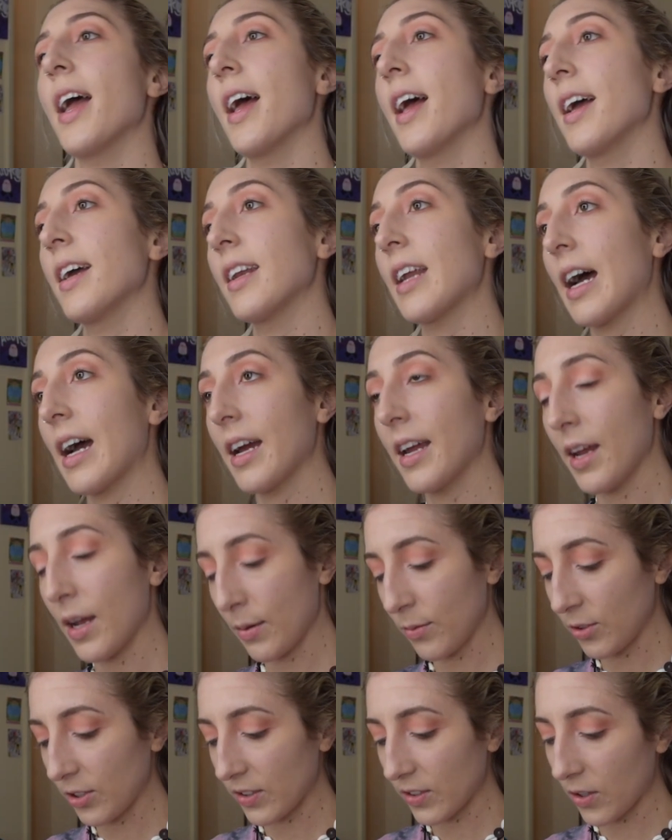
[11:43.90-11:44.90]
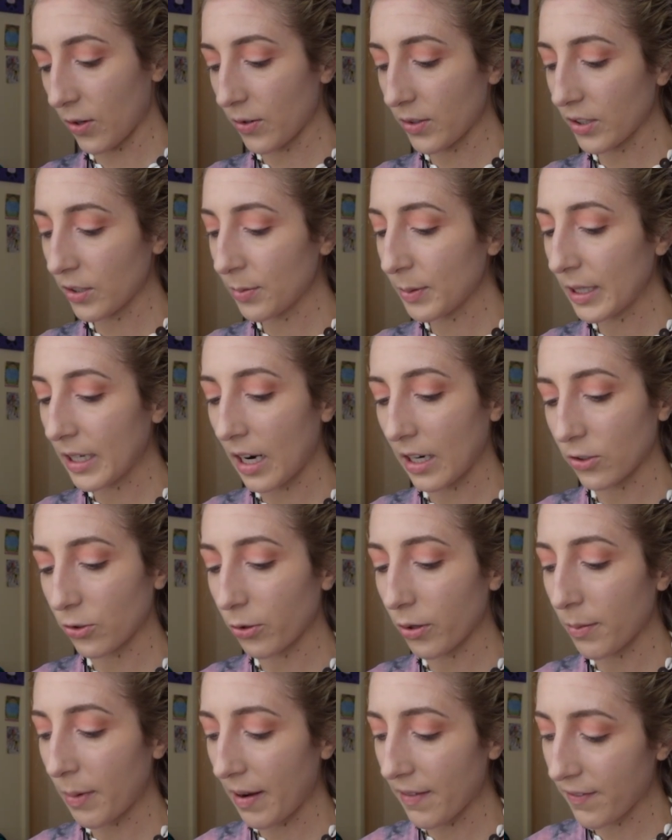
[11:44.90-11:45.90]
and I am just going to be
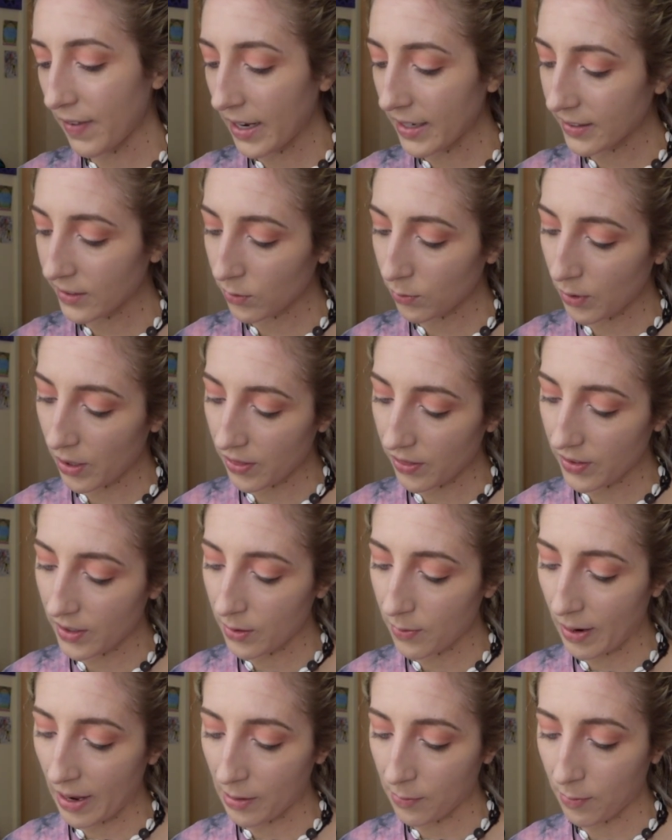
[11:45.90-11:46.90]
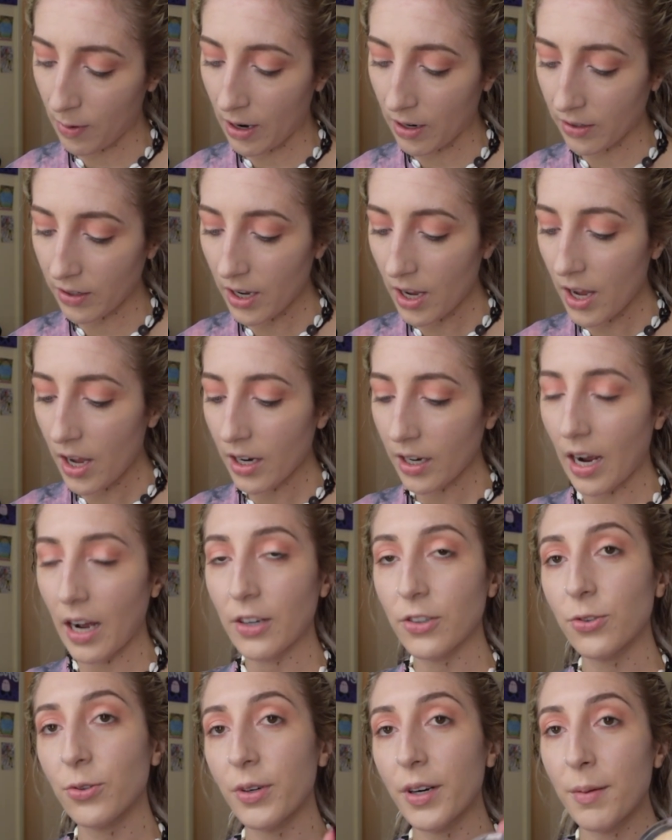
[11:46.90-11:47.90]
contouring my face with the Wet n Wild
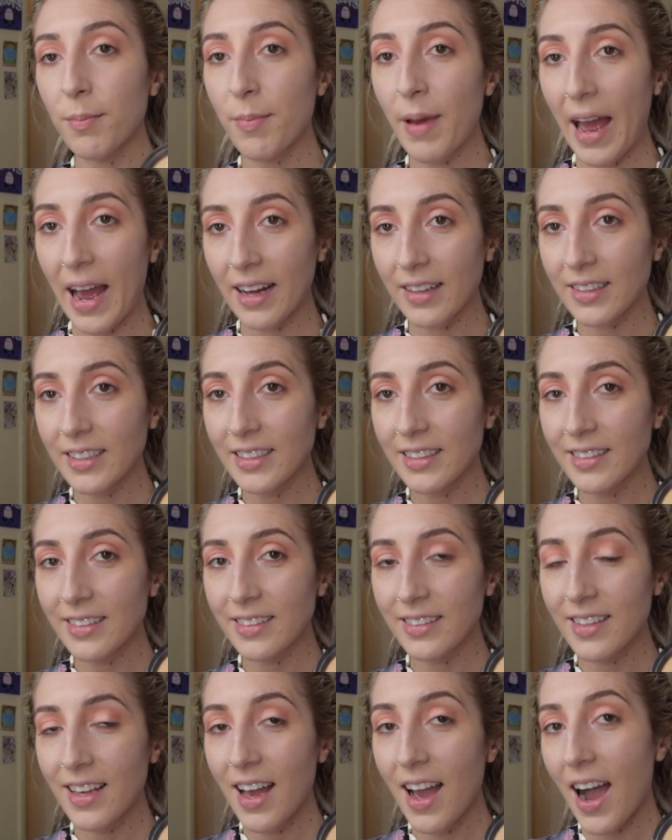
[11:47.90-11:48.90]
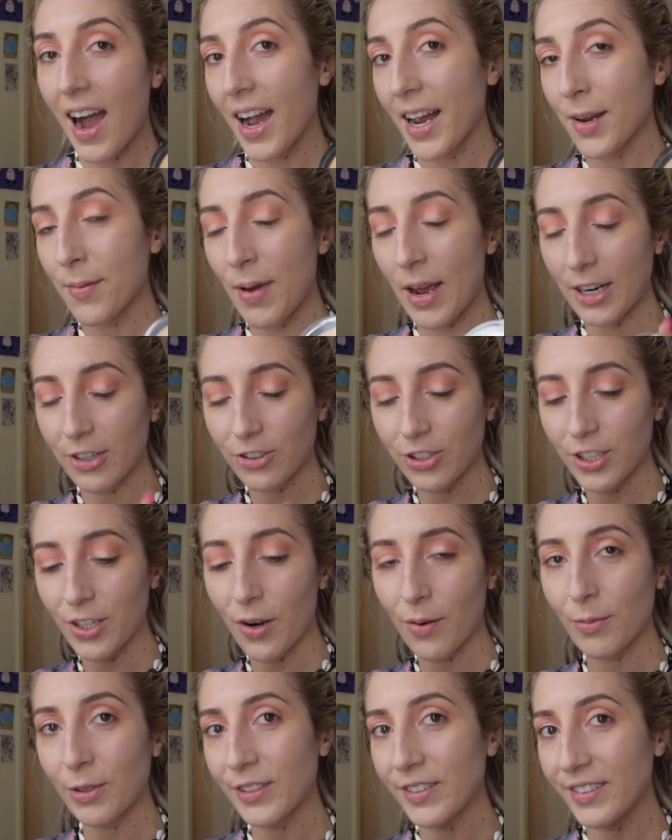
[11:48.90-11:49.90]
contouring palettes. I am actually
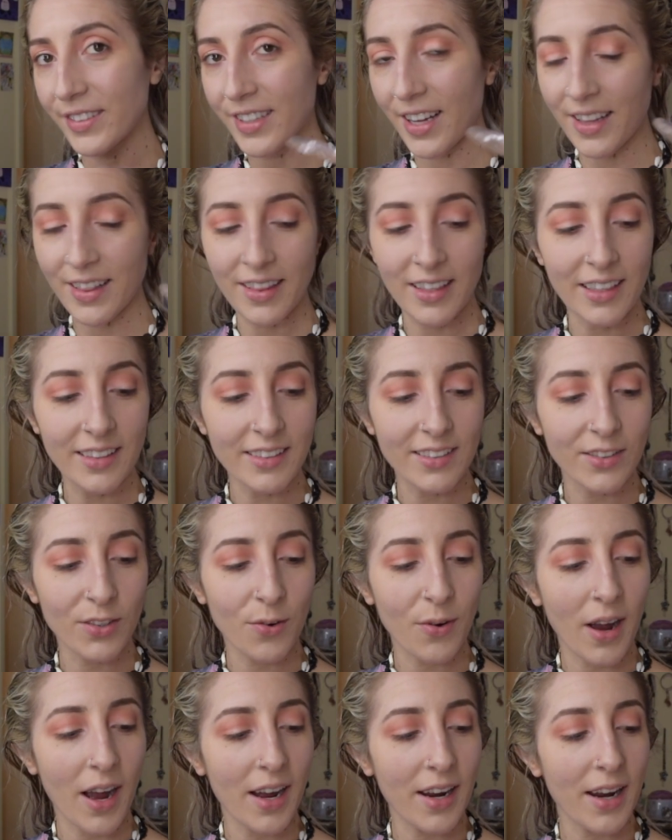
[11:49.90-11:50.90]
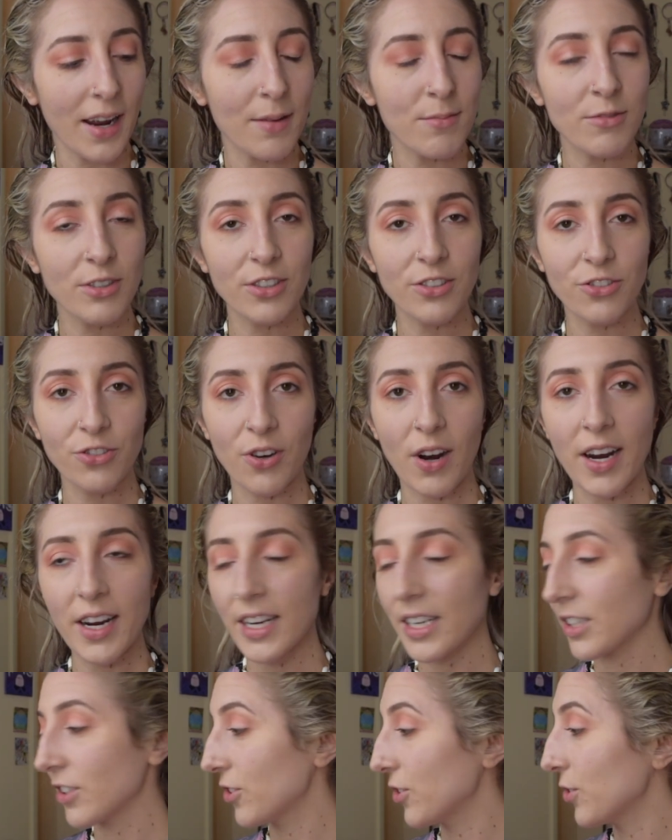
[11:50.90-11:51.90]
almost done this, so I am just
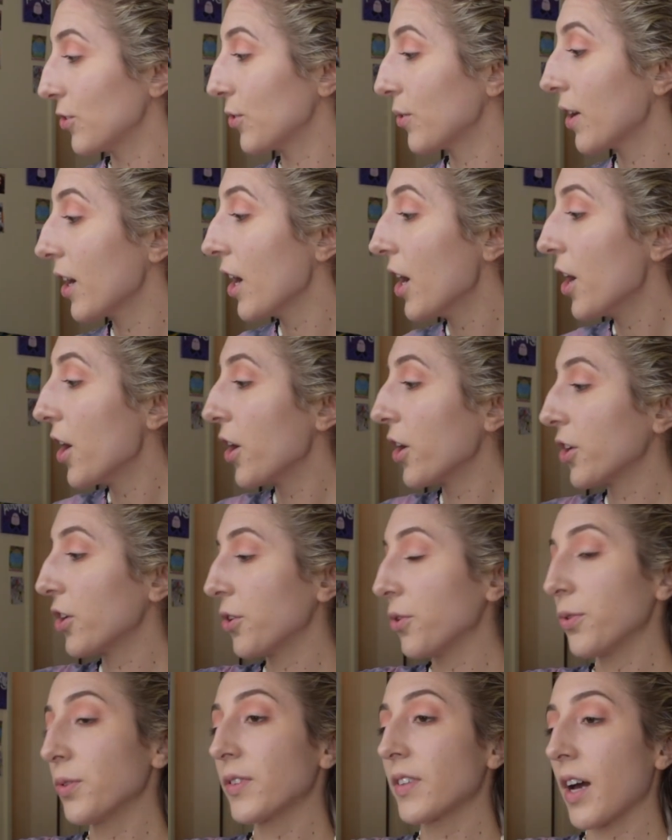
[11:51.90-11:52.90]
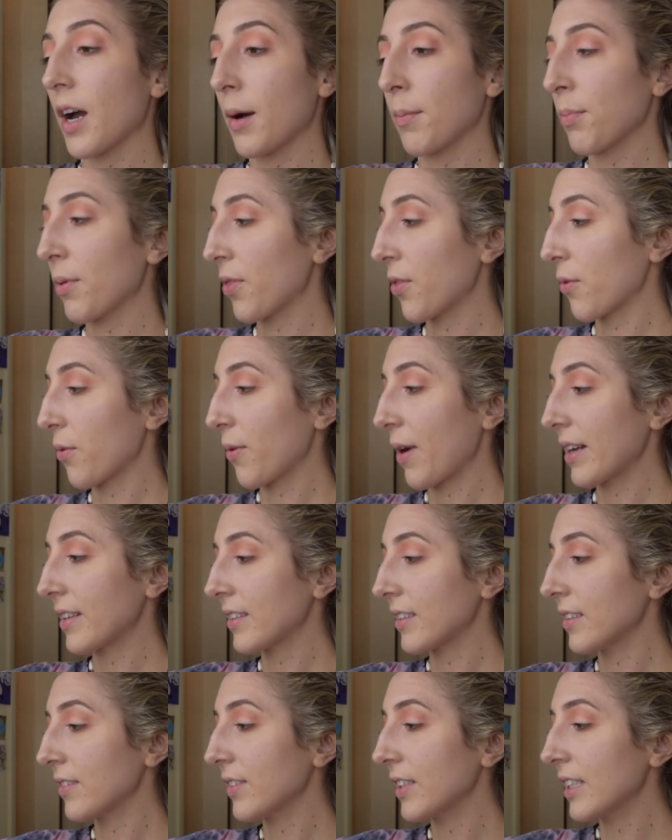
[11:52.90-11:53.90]
trying to use up the
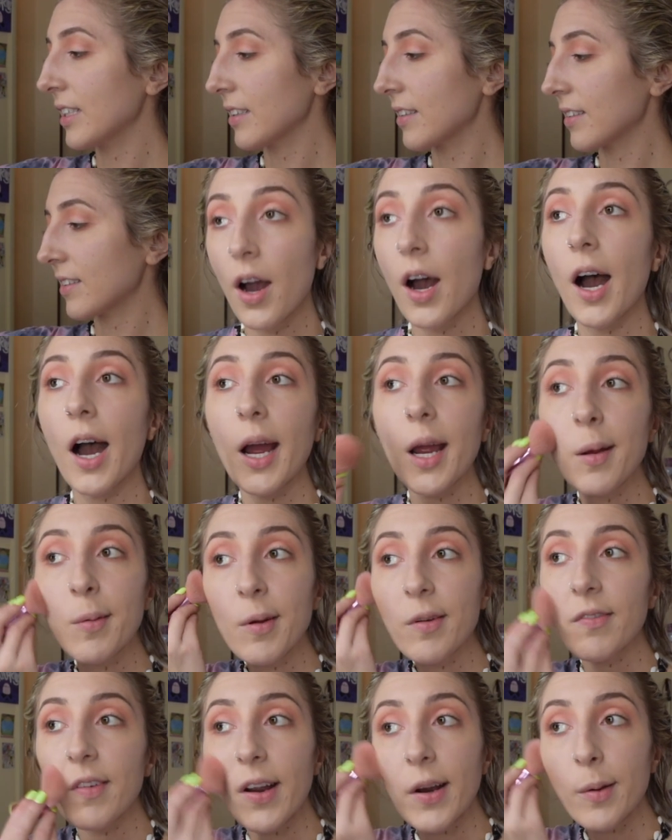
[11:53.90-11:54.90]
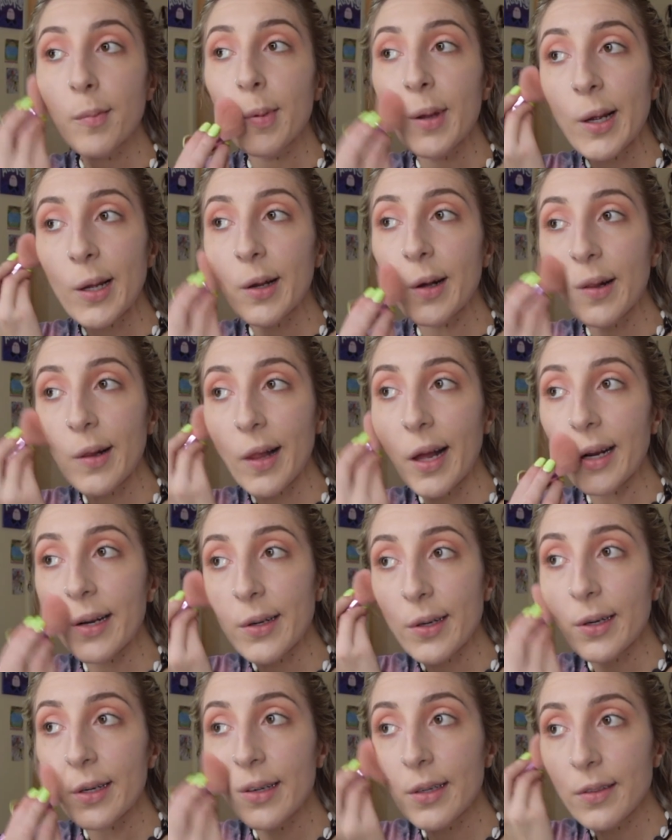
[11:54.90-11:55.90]
rest of it. I am a very big
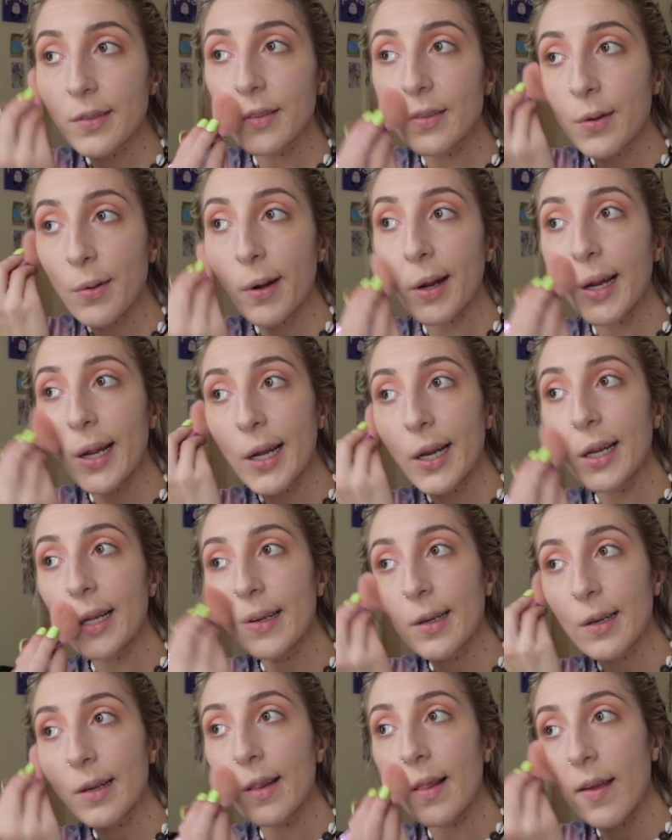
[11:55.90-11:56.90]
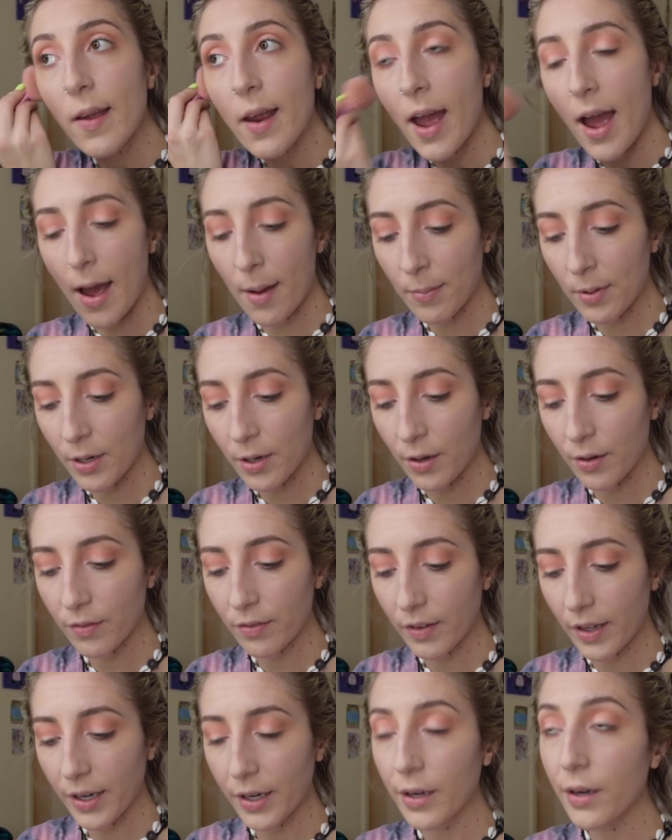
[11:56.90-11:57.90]
collector, so I get in the habit
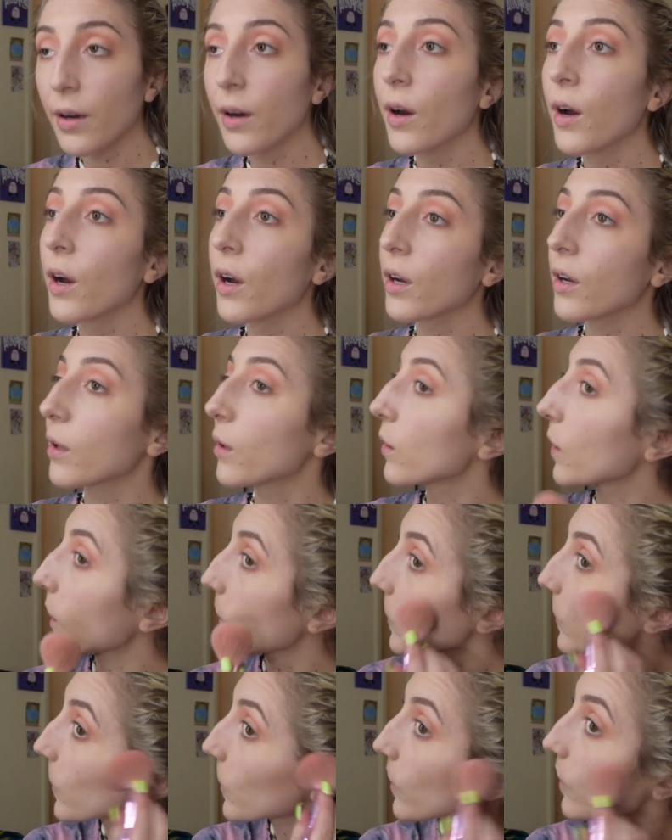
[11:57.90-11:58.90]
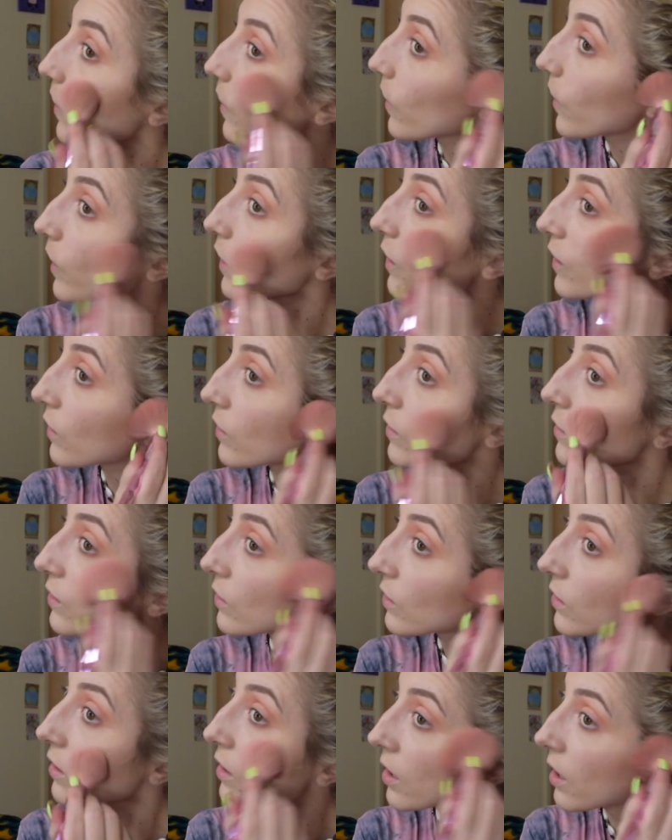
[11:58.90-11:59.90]
of like collecting
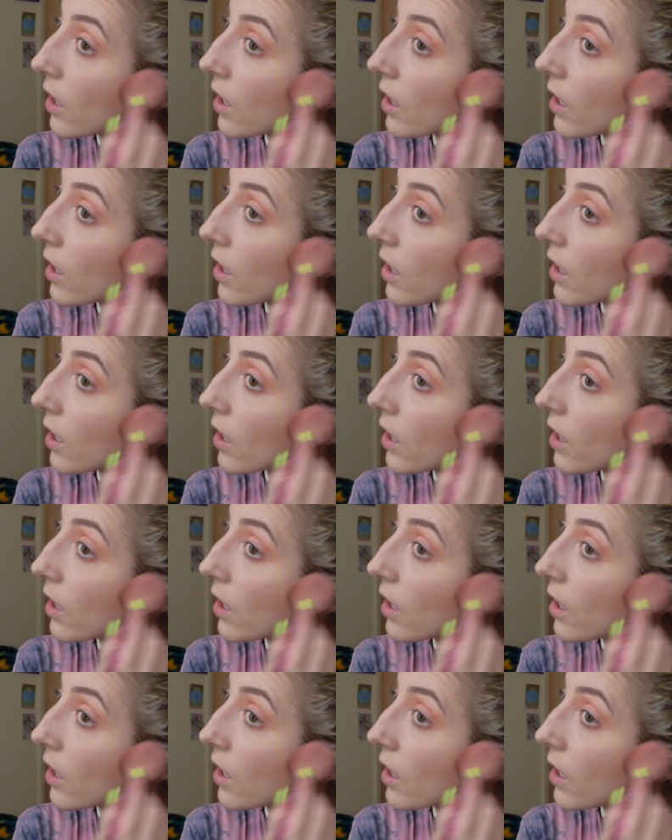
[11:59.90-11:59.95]
things,